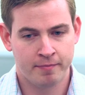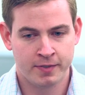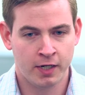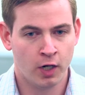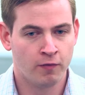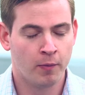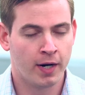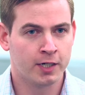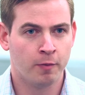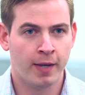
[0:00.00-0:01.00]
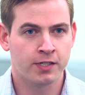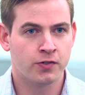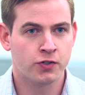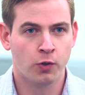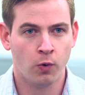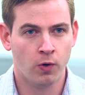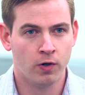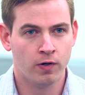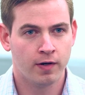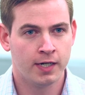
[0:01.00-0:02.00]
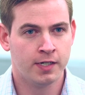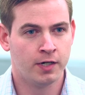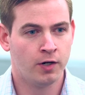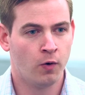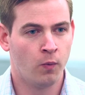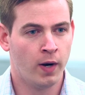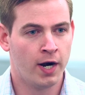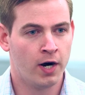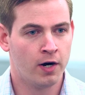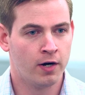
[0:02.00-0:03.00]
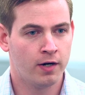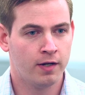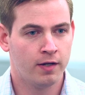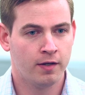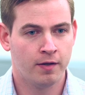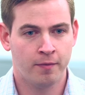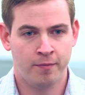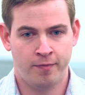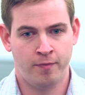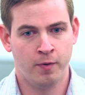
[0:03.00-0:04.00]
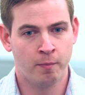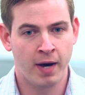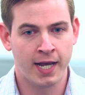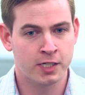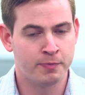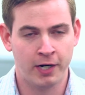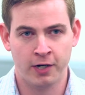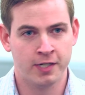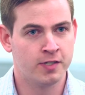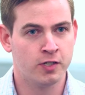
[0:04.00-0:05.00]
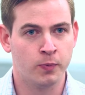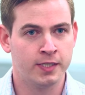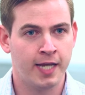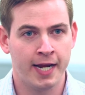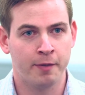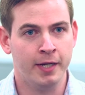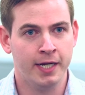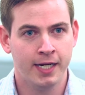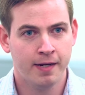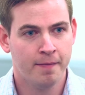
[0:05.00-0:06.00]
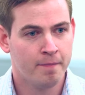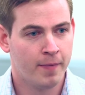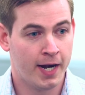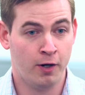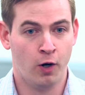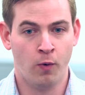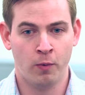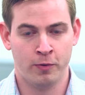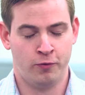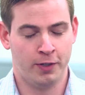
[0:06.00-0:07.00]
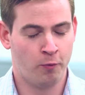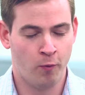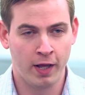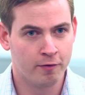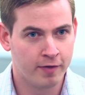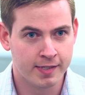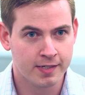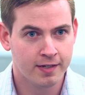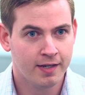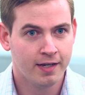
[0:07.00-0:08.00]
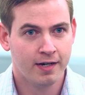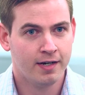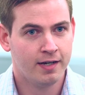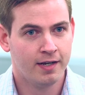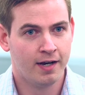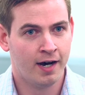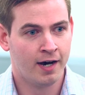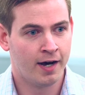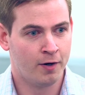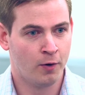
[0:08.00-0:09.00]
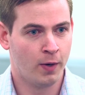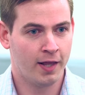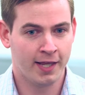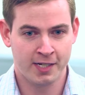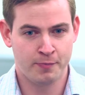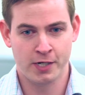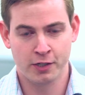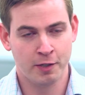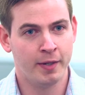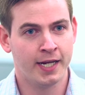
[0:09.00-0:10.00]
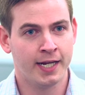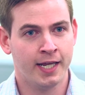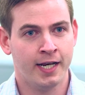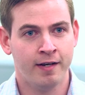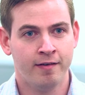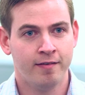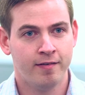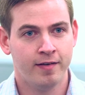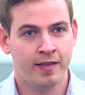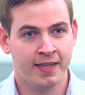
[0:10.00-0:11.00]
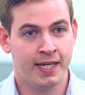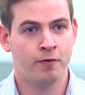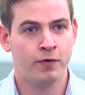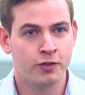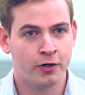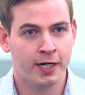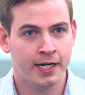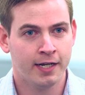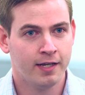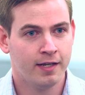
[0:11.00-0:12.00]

Didn't know if I wanted to go back to school. I didn't know where my experiences would take me. I didn't know what was really relevant. I don't know what, like, especially being in the infantry.